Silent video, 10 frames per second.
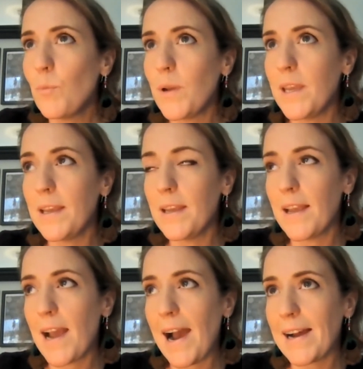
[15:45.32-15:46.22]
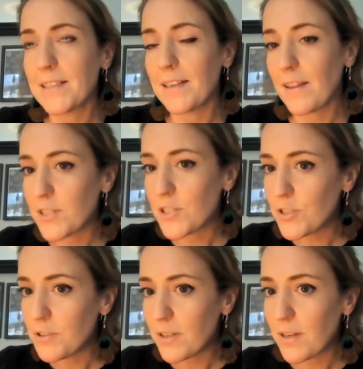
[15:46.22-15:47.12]
we had another
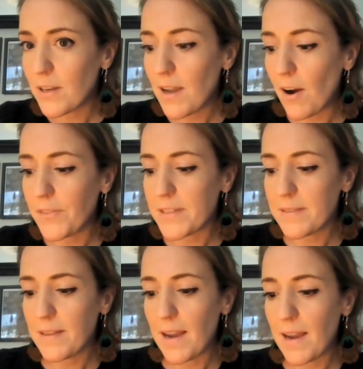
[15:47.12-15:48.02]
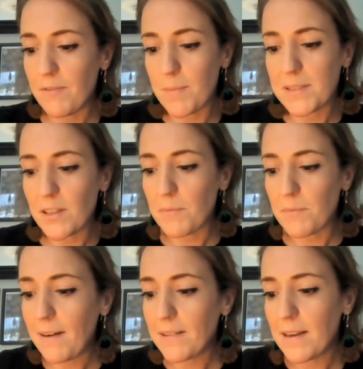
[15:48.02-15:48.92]
student on the from a sort
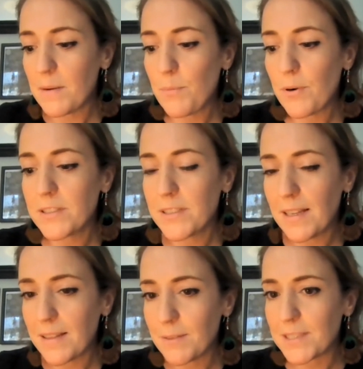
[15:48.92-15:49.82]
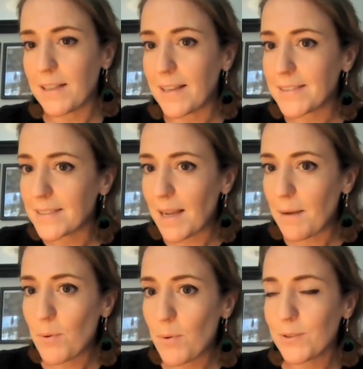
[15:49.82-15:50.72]
of parallel project that was collecting
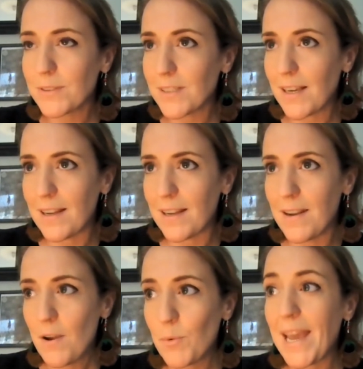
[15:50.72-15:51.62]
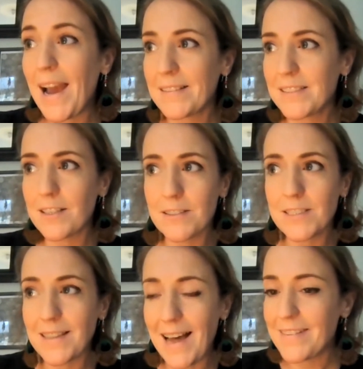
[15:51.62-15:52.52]
samples, and we had to
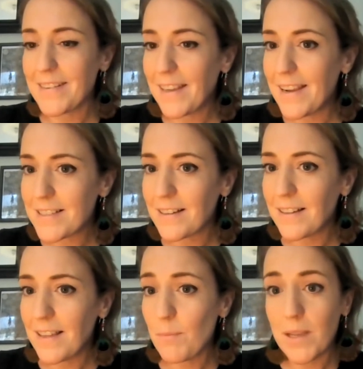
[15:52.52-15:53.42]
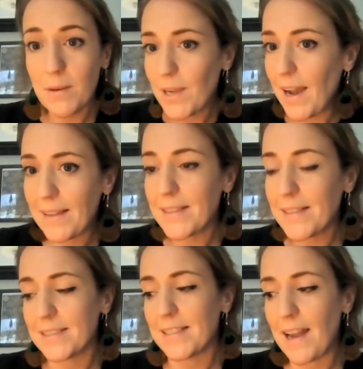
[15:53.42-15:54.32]
go to land occasionally, and we had
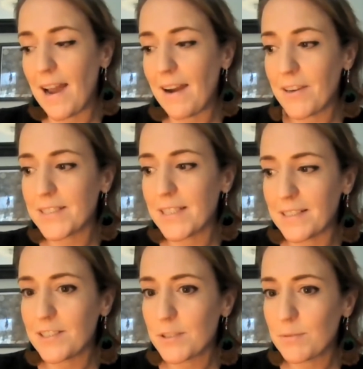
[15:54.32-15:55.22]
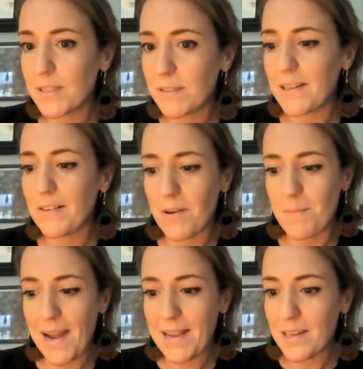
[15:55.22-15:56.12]
these scenarios, and it just was a real
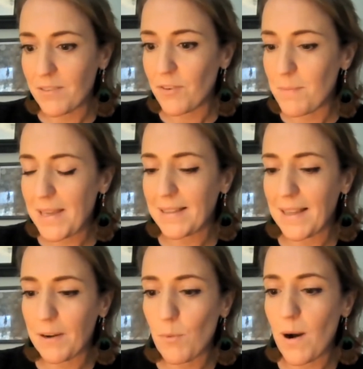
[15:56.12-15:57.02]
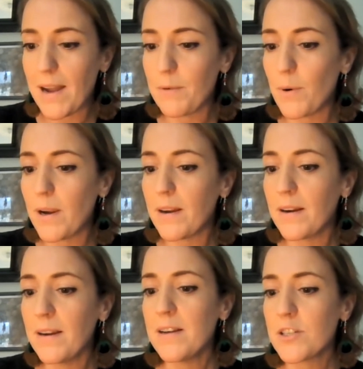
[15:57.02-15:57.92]
reminder for me, like, why we're
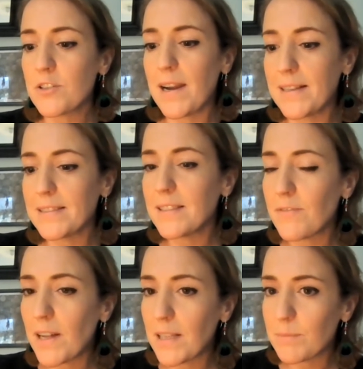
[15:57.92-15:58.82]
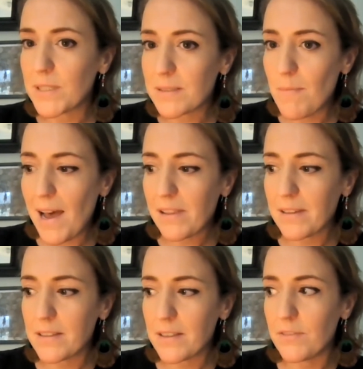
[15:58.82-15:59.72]
trying to develop this
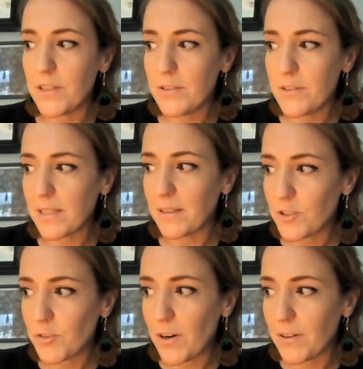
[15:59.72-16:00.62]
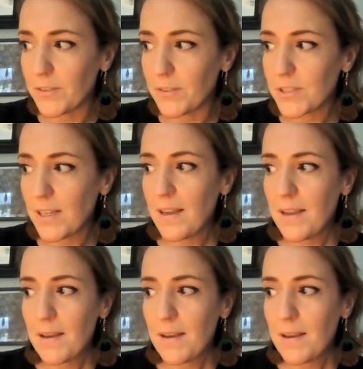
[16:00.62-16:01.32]
method of using the drones,